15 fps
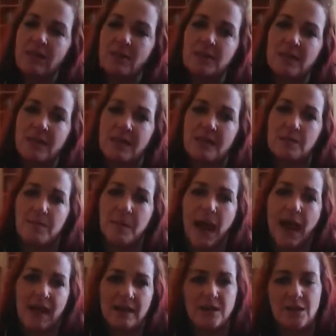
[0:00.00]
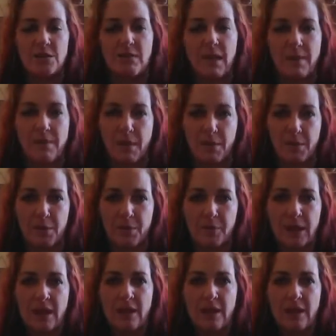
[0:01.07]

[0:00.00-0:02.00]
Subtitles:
those things back into my bubble,